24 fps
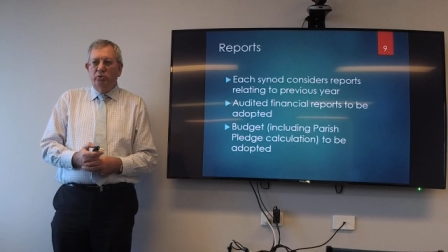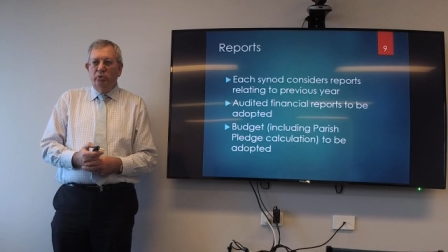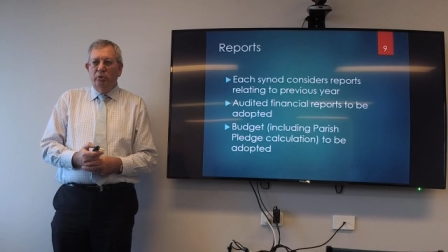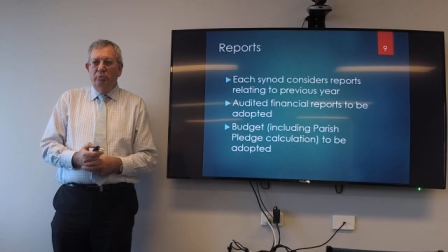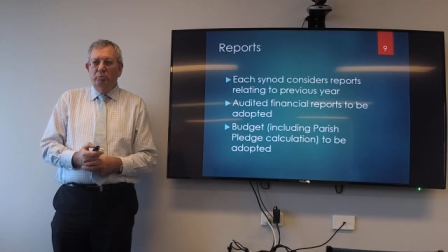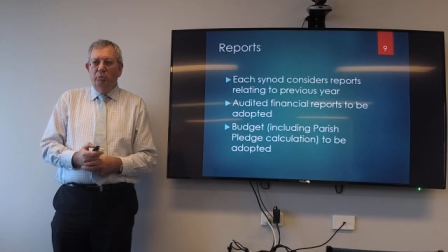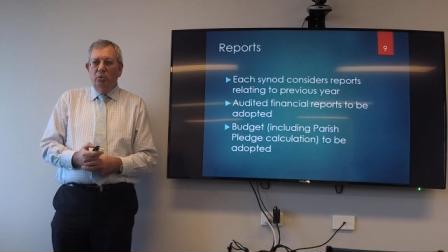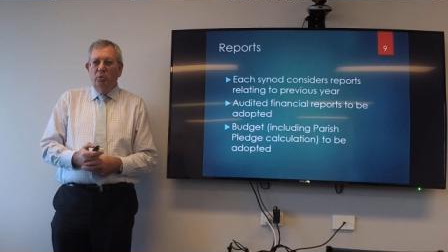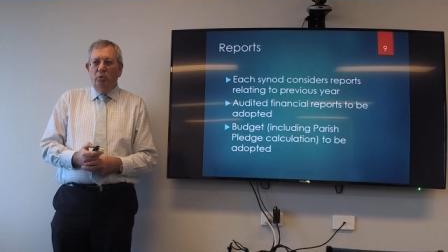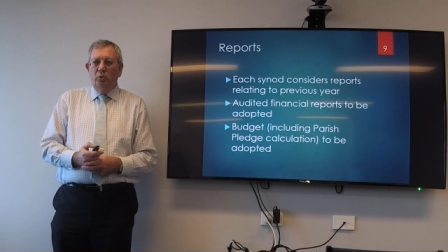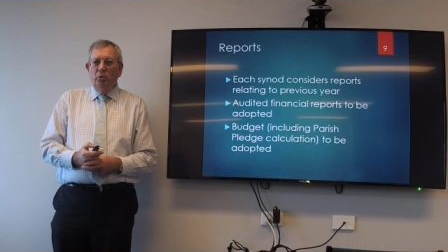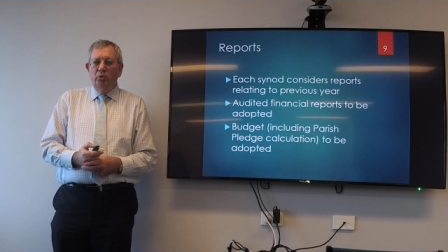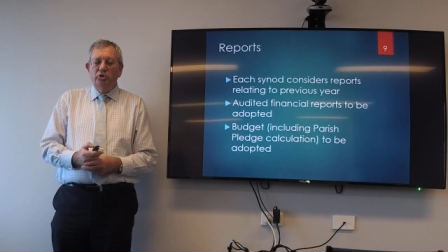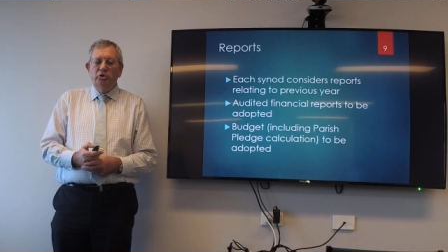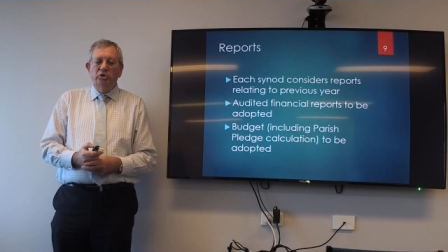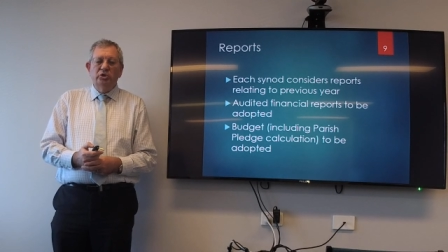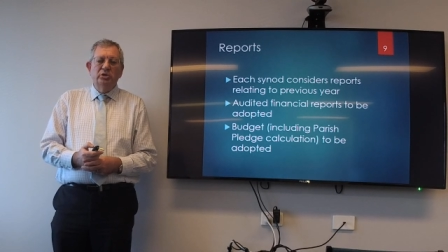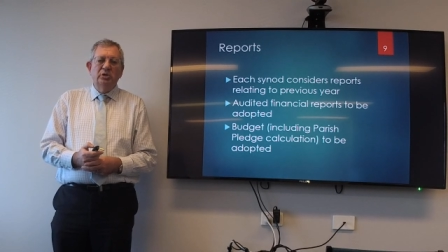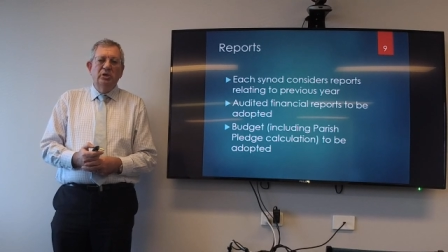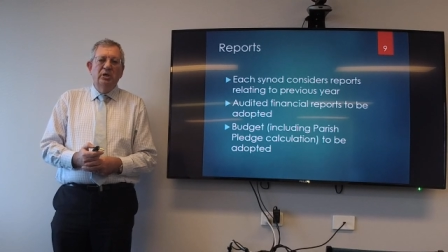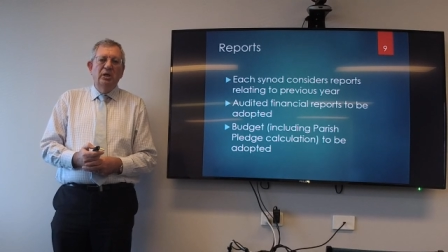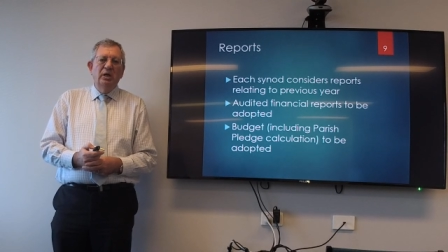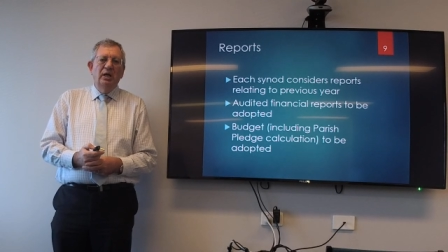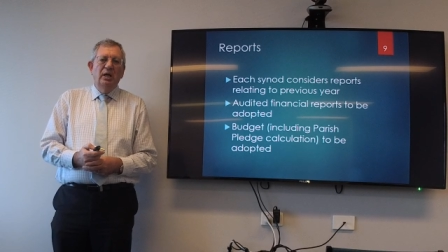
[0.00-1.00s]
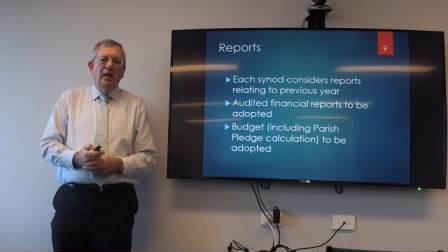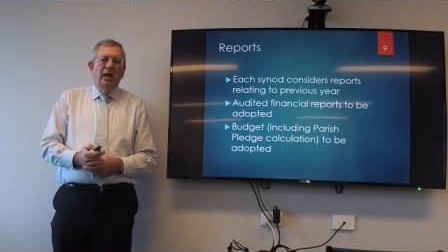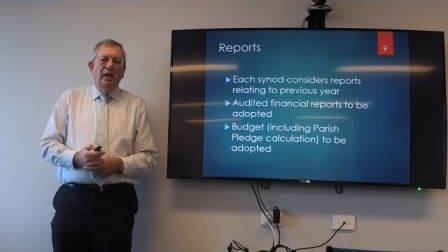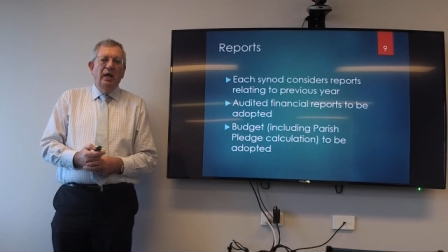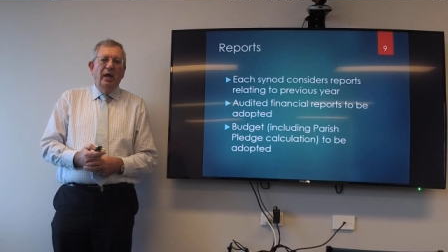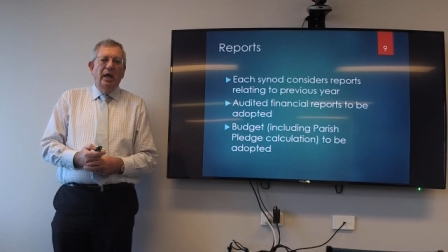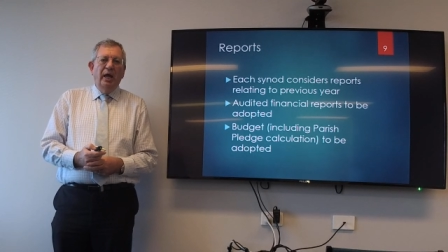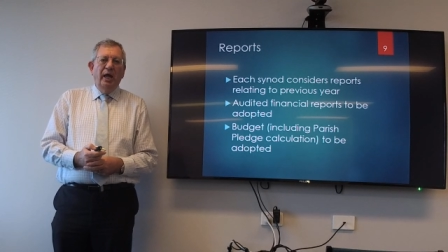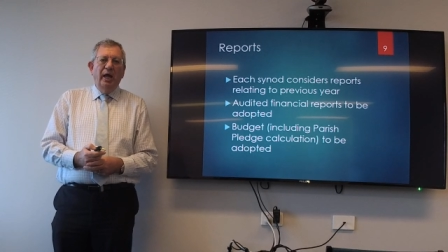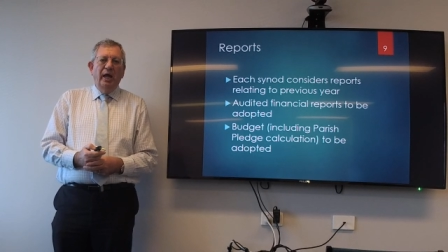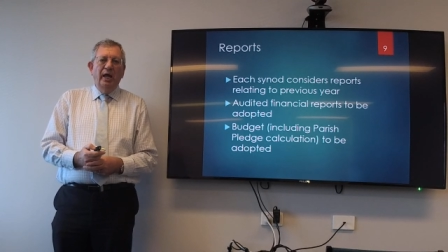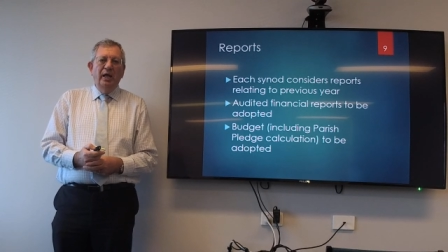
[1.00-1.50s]
reports
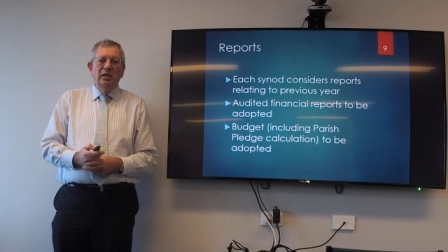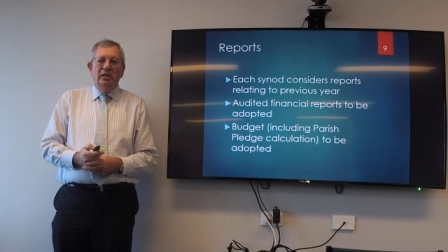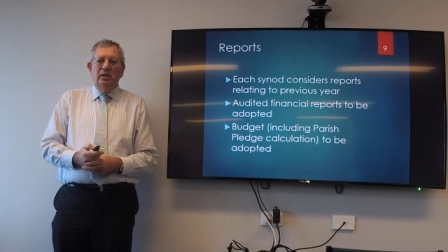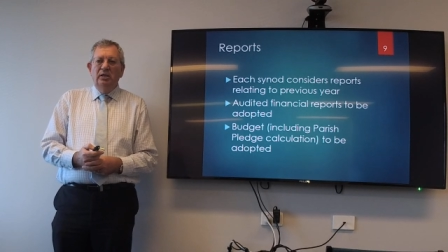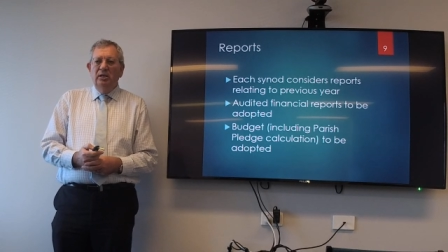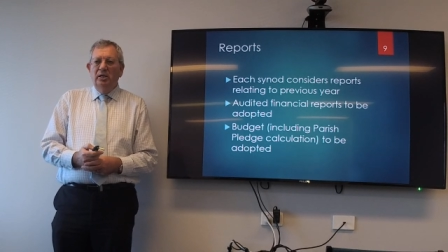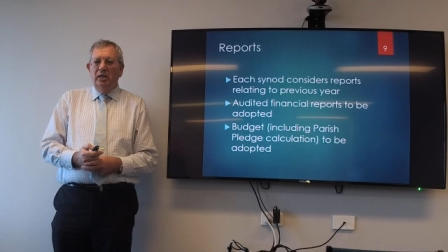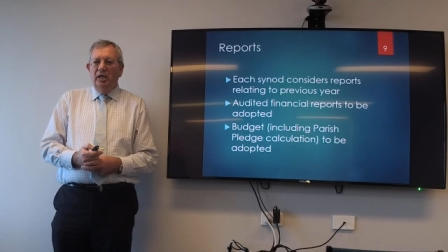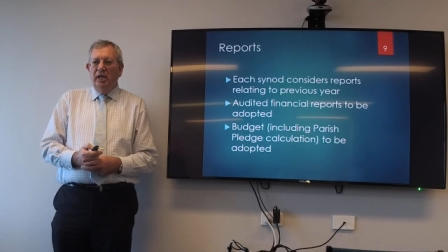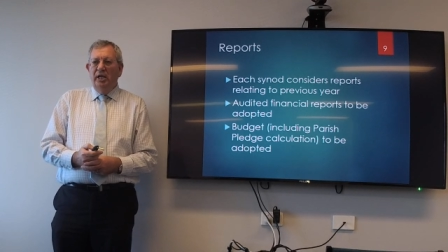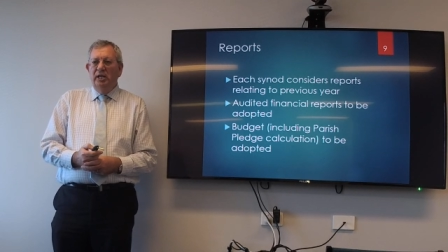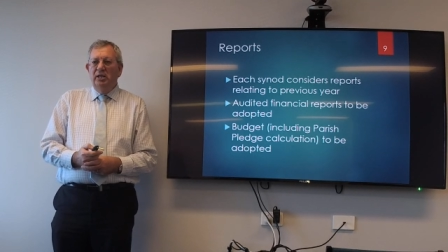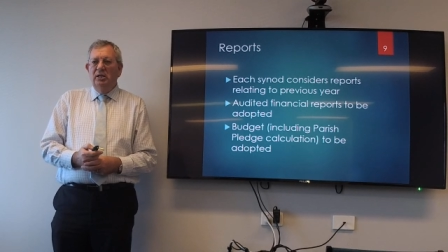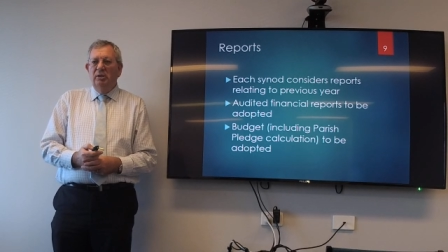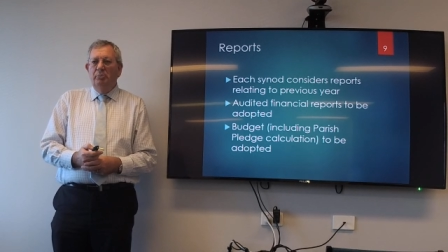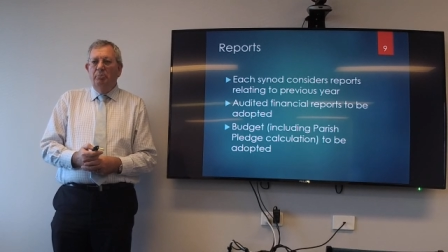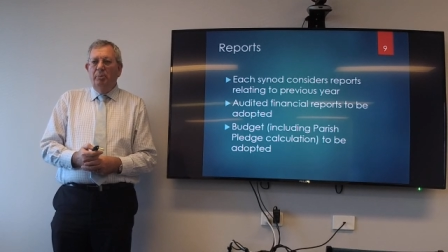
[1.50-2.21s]
and the